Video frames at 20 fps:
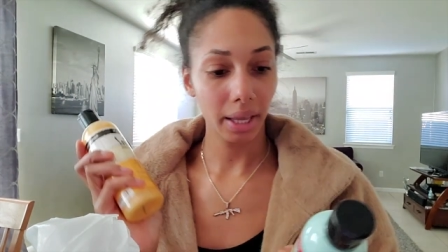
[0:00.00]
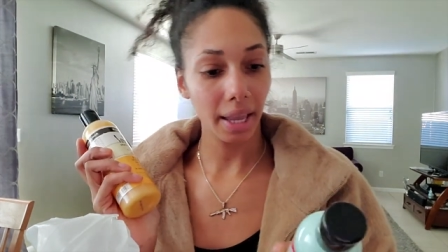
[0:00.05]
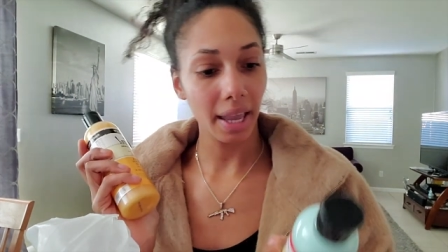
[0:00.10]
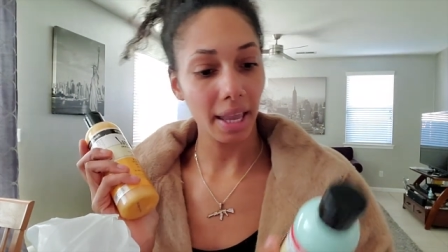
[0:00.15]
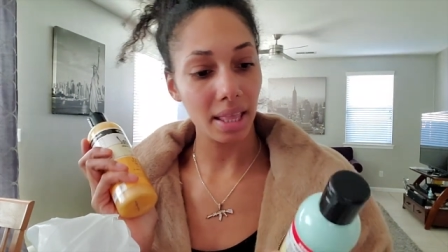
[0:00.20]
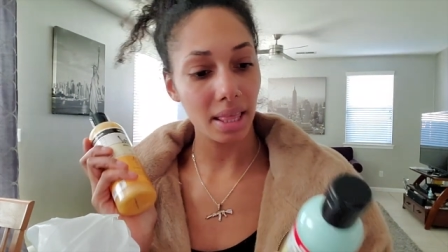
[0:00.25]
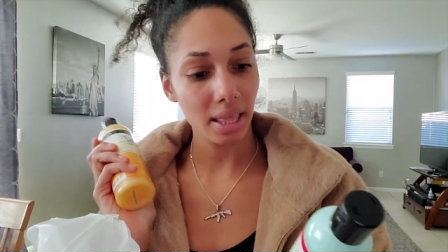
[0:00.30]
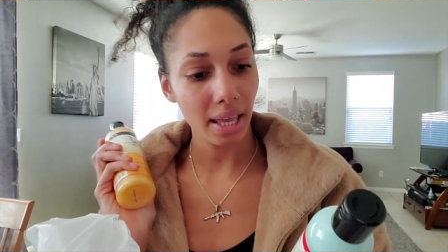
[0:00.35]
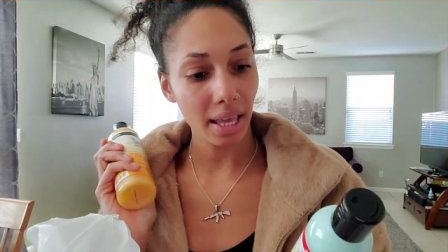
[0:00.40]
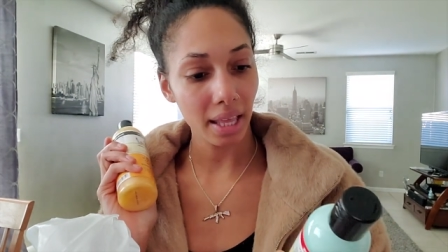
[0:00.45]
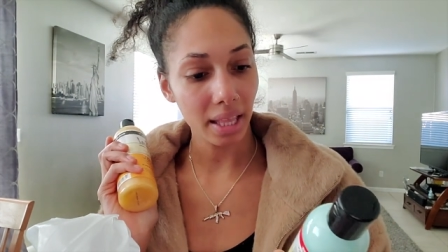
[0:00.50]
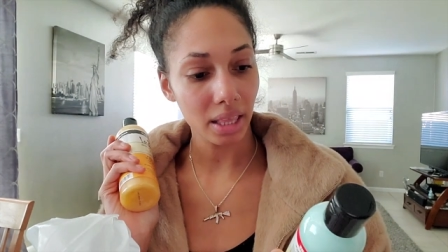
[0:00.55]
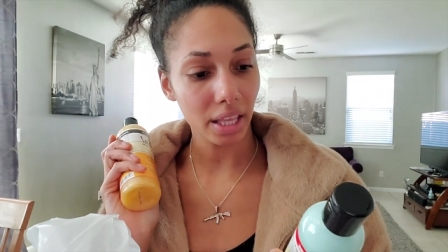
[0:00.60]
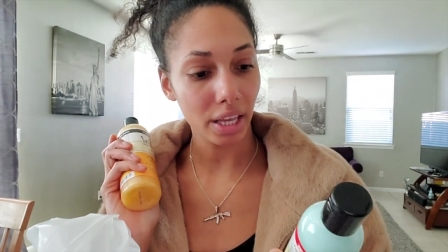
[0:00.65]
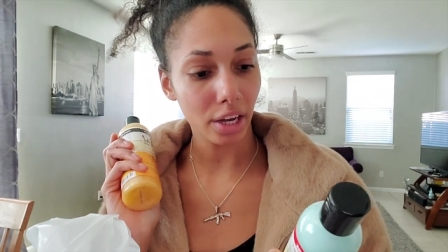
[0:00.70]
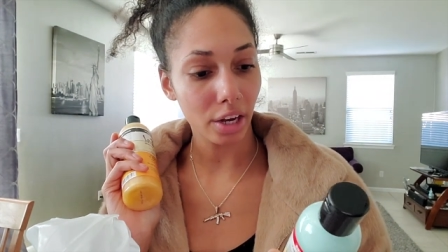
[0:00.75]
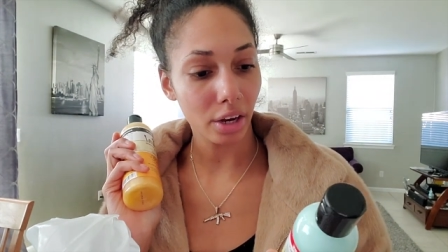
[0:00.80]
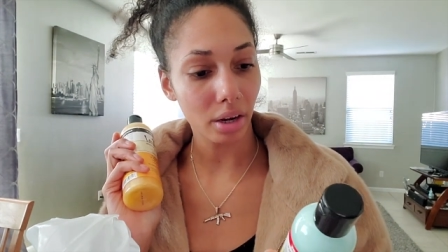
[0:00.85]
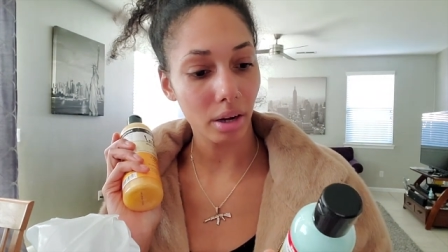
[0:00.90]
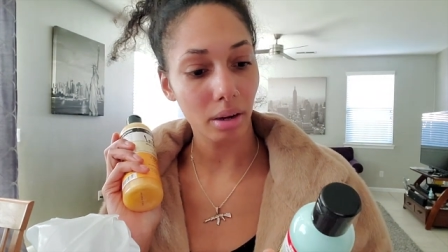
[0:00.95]
and then
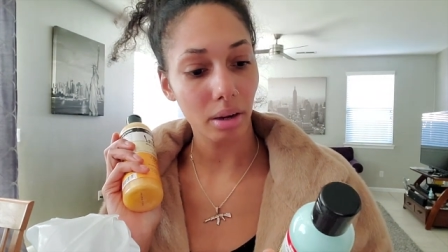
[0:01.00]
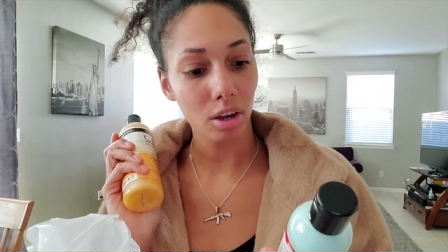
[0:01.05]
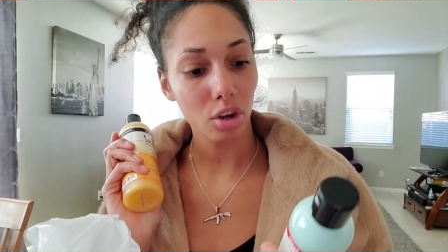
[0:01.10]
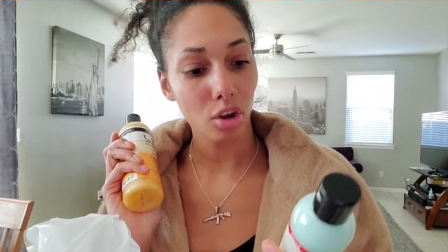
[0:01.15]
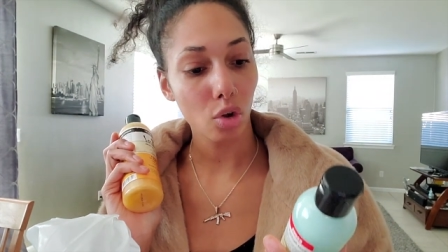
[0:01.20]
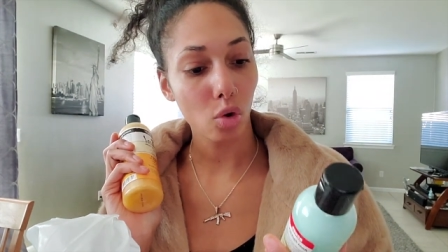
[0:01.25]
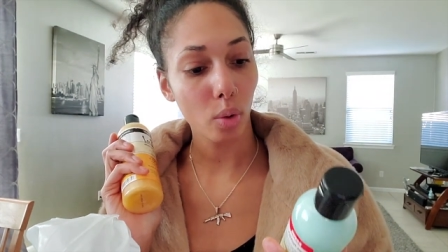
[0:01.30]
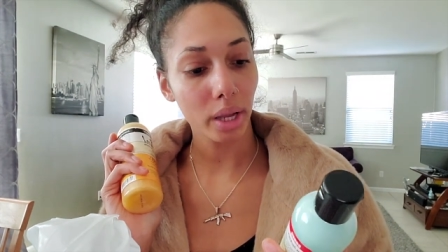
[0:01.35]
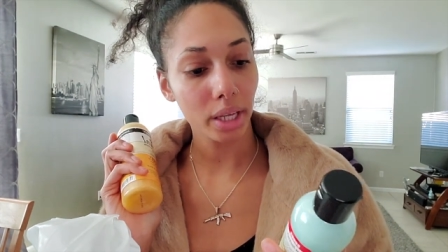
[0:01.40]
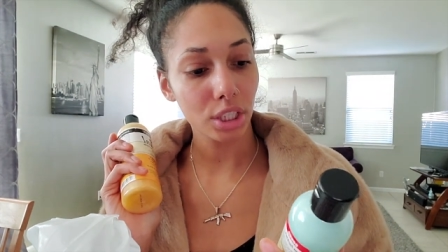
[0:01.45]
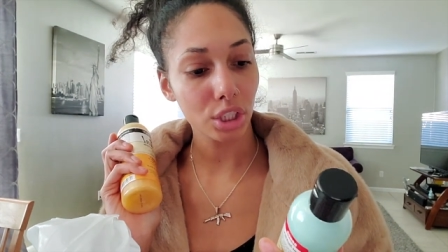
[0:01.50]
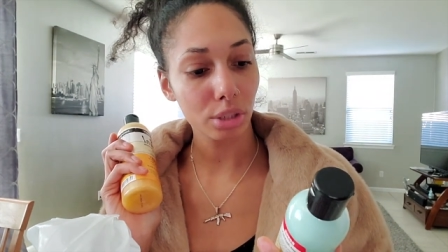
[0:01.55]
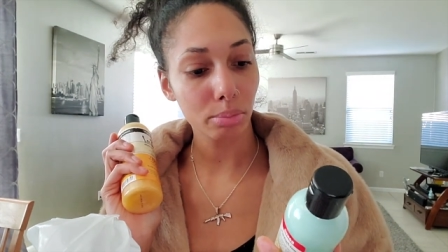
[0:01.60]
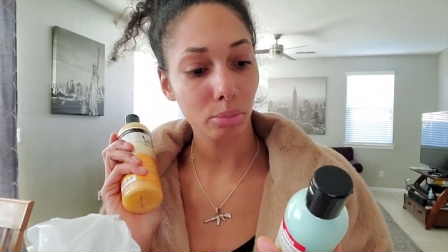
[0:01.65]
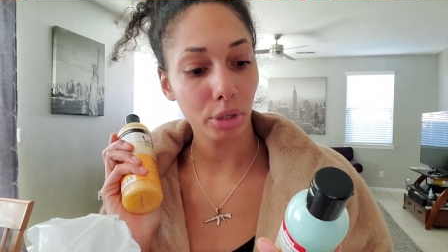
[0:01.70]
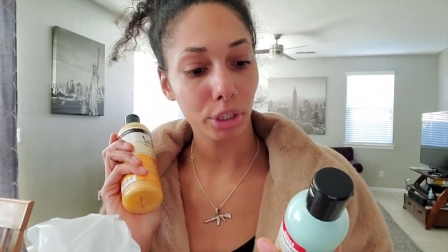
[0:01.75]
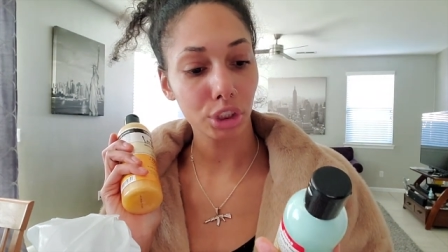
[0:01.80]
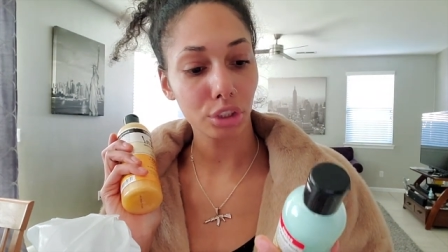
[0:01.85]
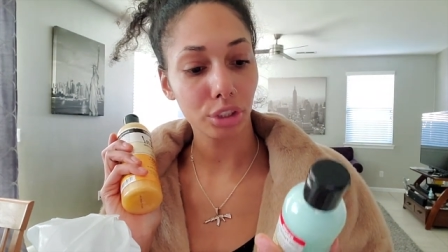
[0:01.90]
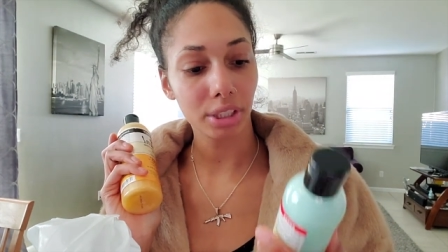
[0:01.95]
their Quench
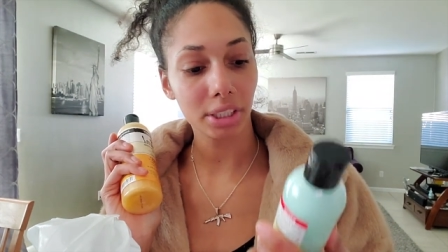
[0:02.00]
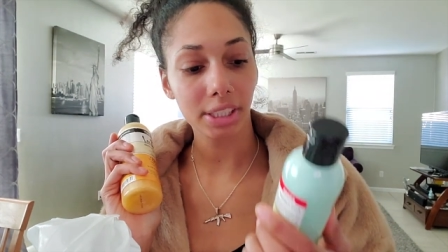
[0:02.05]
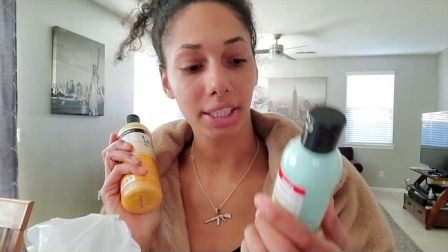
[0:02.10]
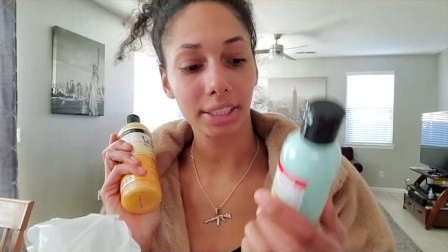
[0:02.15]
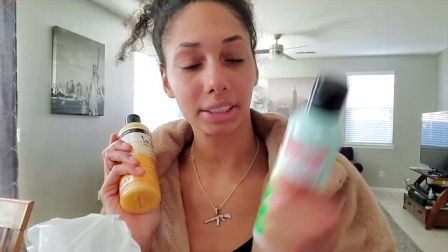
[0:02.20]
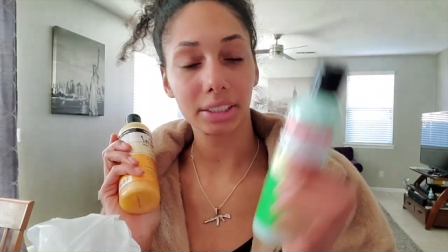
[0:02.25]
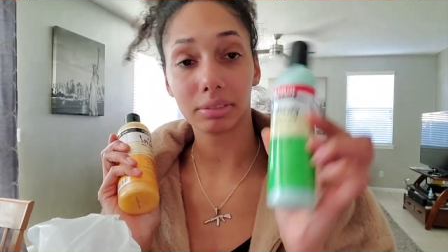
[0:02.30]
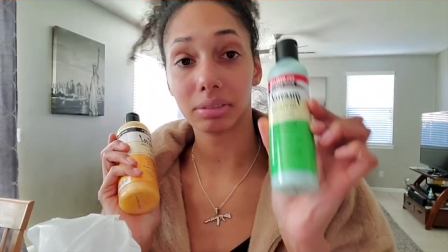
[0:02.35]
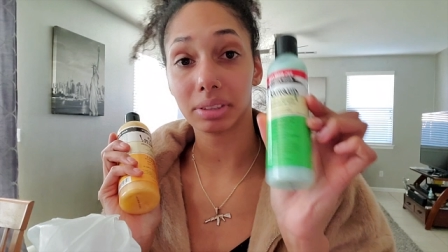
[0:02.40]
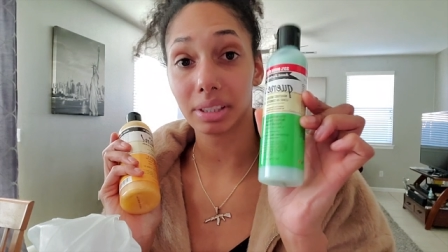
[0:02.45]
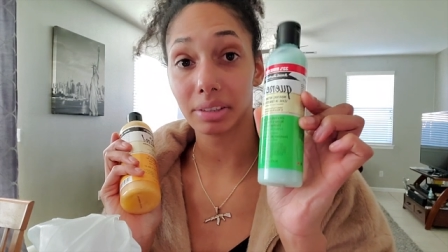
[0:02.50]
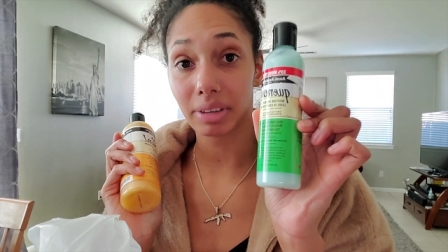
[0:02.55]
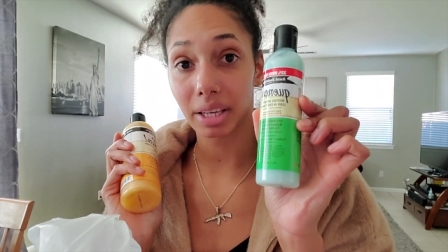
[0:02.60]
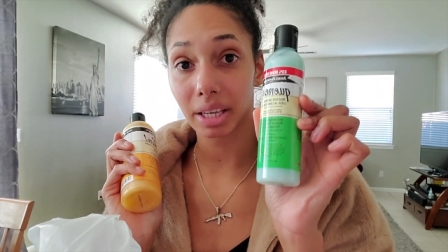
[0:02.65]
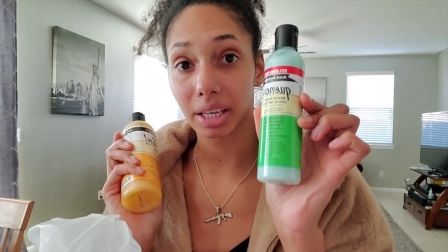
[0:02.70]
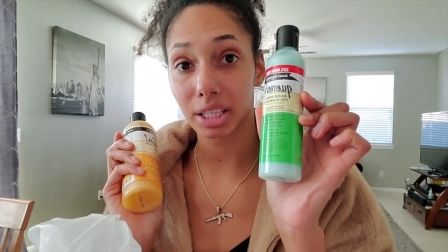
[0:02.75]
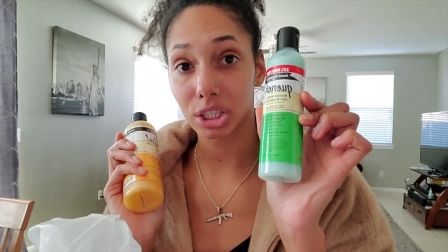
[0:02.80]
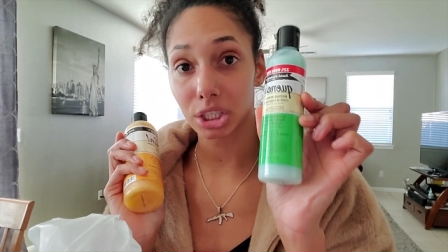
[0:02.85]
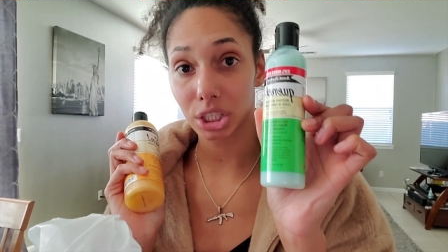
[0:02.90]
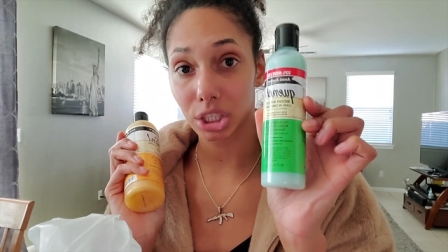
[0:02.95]
Moisture Intensive Leave-In
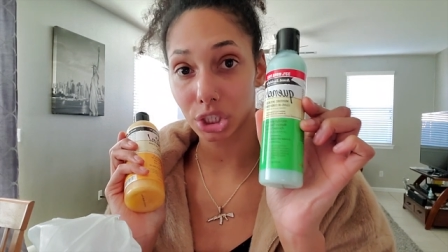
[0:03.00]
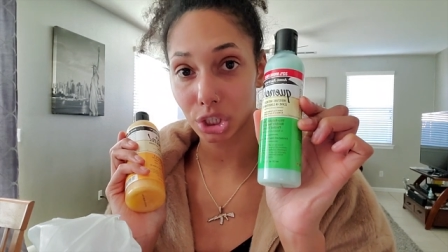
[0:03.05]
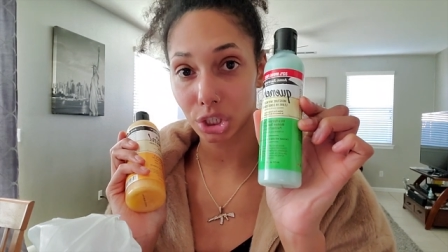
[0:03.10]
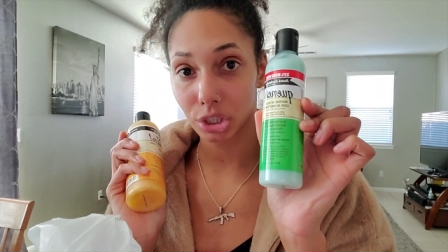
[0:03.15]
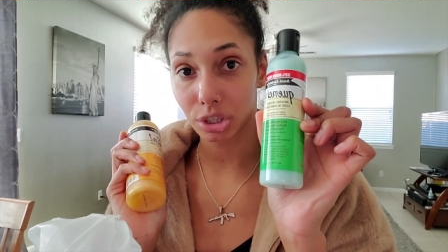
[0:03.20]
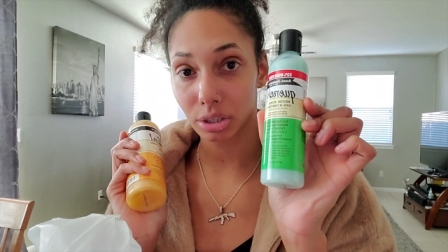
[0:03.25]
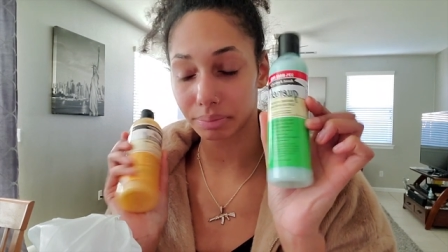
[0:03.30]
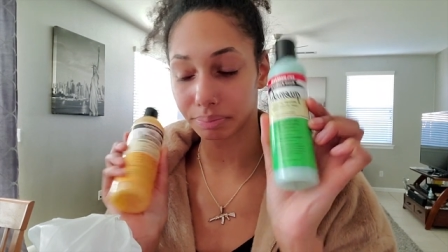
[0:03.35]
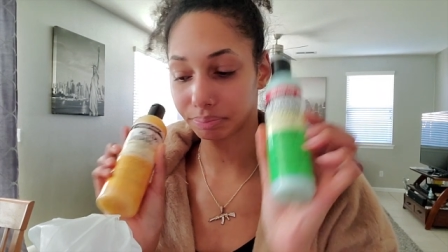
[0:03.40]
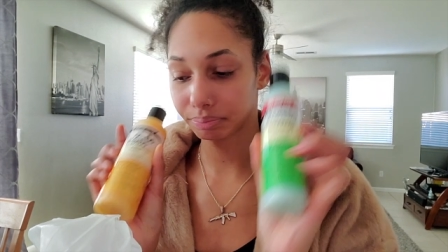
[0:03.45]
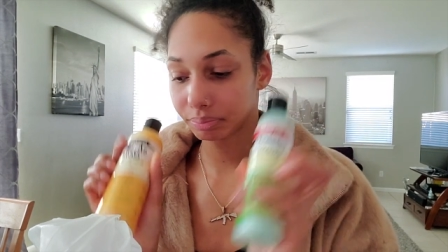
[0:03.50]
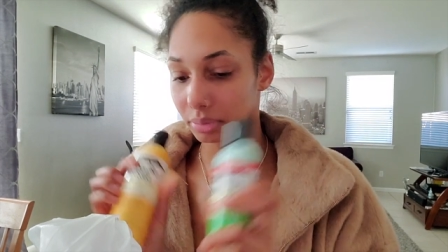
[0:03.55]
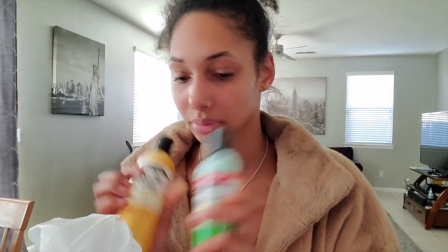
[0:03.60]
Conditioner.